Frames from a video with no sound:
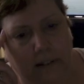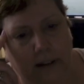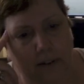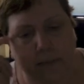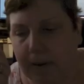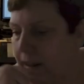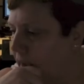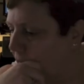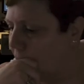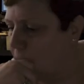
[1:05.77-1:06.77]
tells me
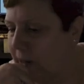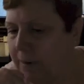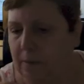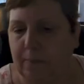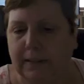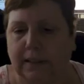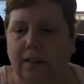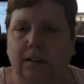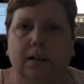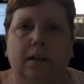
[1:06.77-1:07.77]
that we're going to be busy
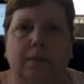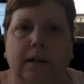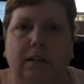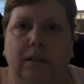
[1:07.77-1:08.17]
in October.